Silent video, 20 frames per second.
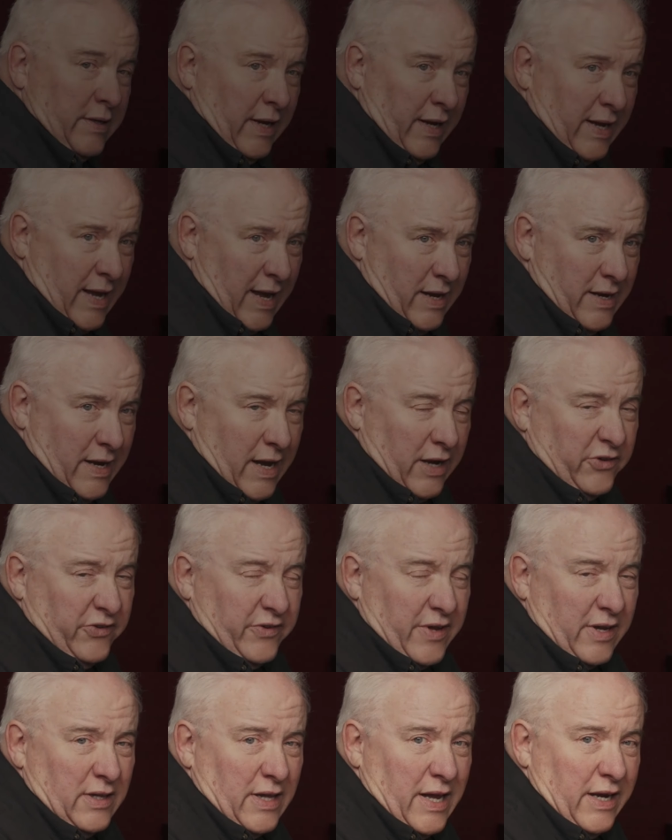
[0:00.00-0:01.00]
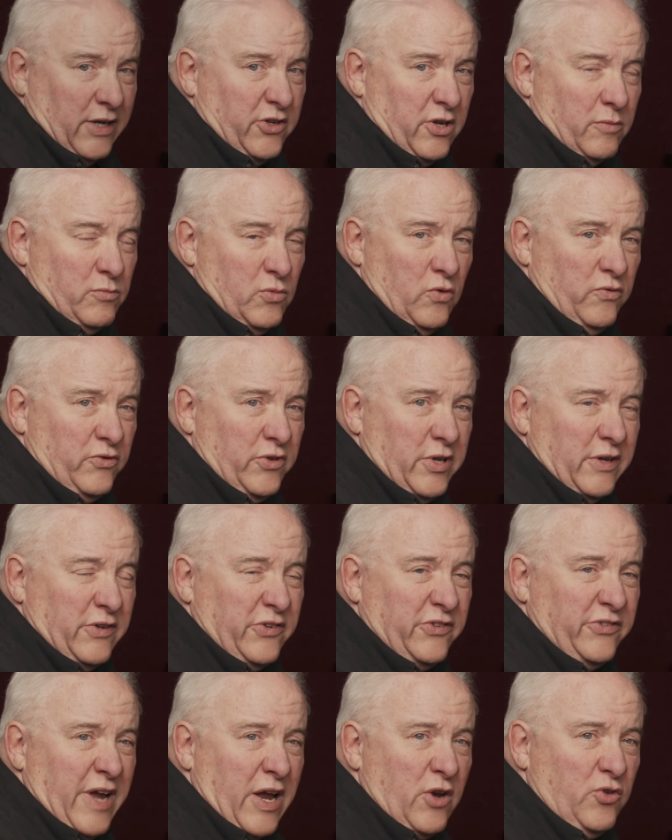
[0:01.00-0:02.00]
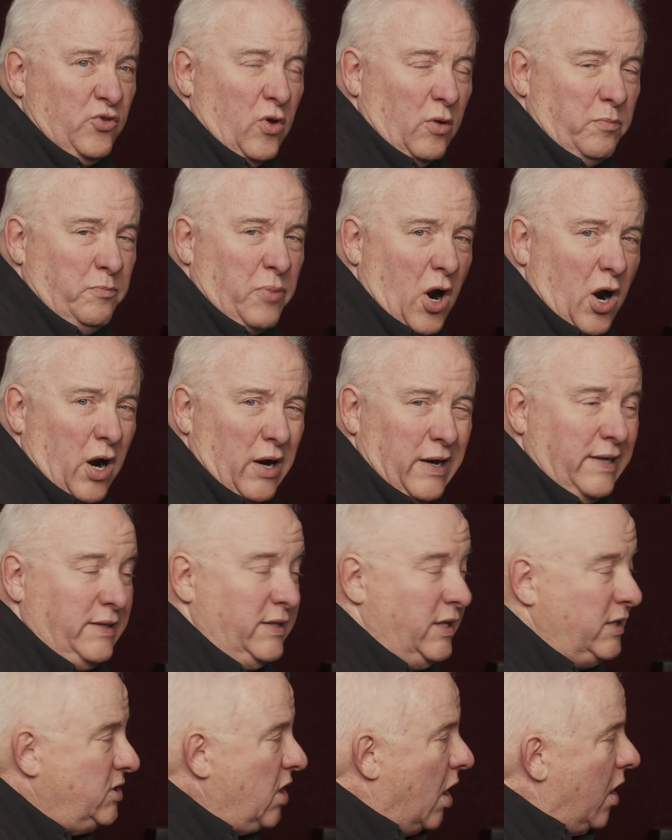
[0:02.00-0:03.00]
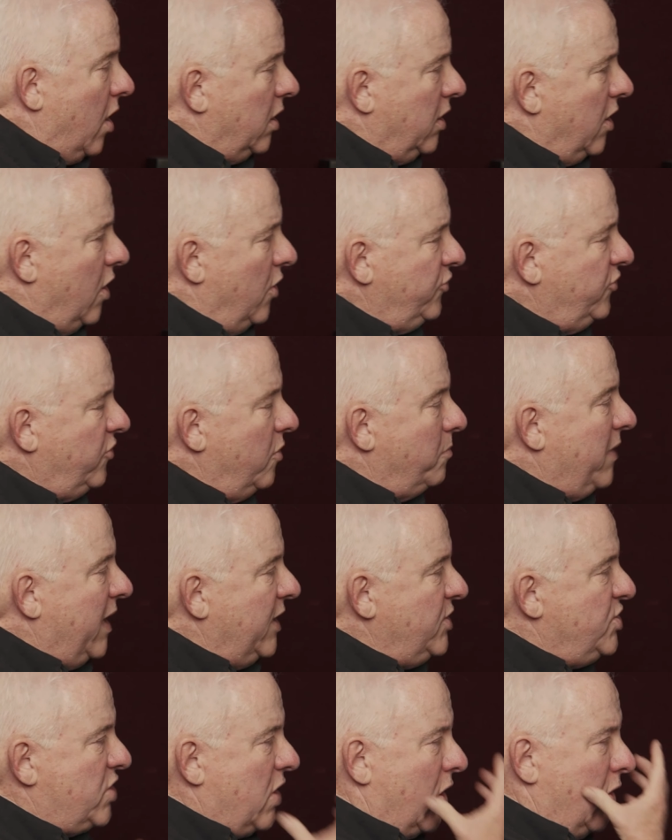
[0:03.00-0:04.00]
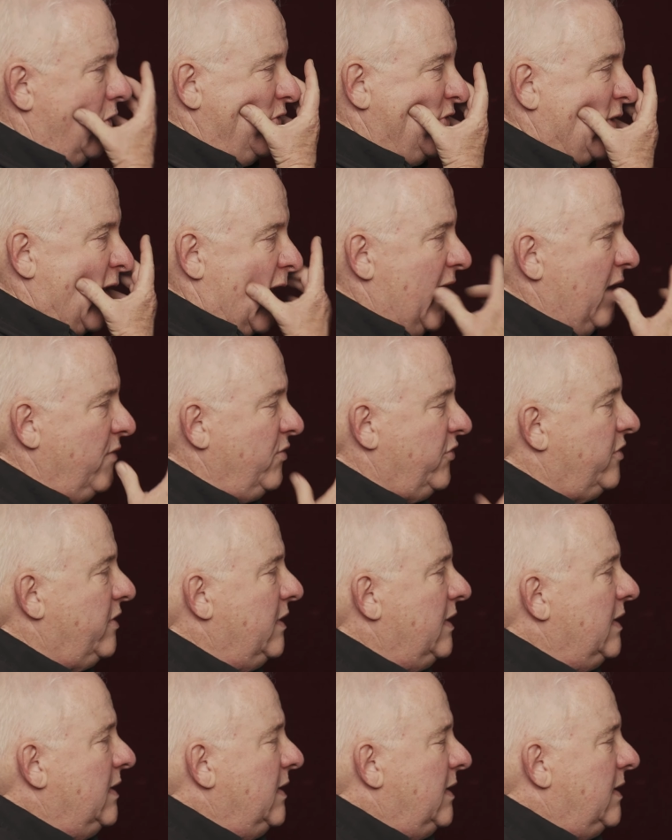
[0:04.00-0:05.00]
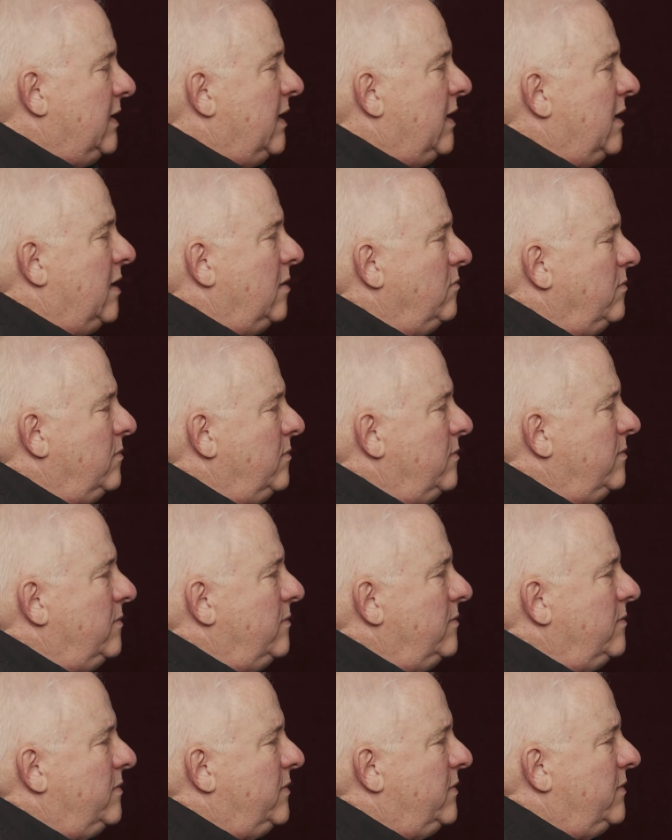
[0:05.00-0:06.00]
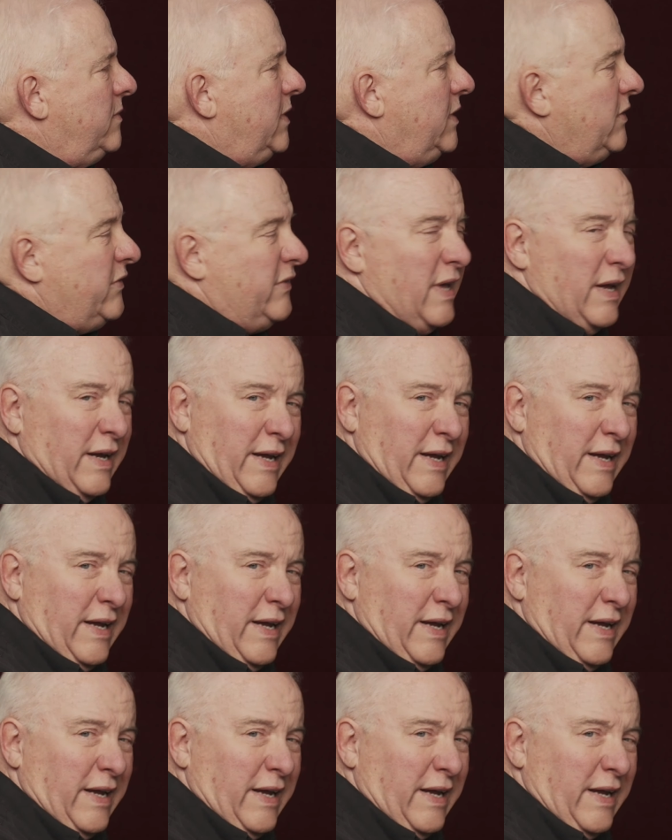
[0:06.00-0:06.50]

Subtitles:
Okay, next I'd like to move to Central Park in the Dark, also by Charles Ives. This